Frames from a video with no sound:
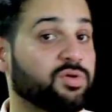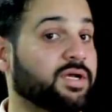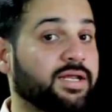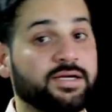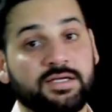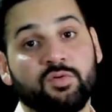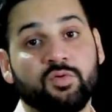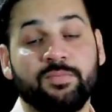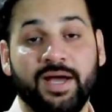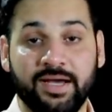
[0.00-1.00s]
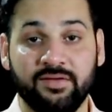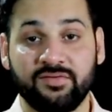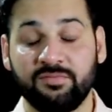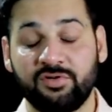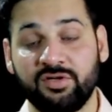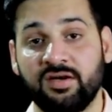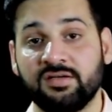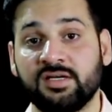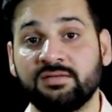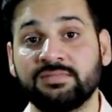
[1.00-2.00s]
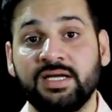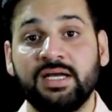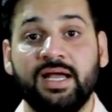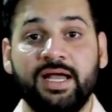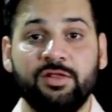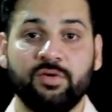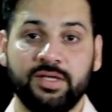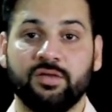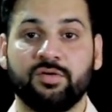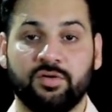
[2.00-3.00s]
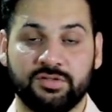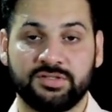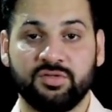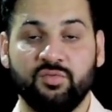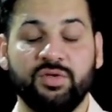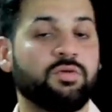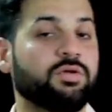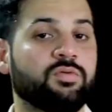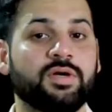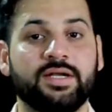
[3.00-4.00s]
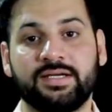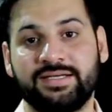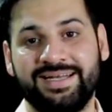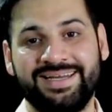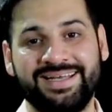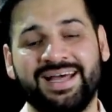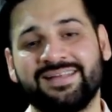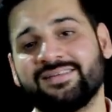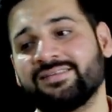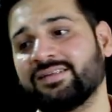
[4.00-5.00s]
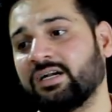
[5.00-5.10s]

You can directly go to bankexamstoday.com and join the course. So we are going to conduct daily classes.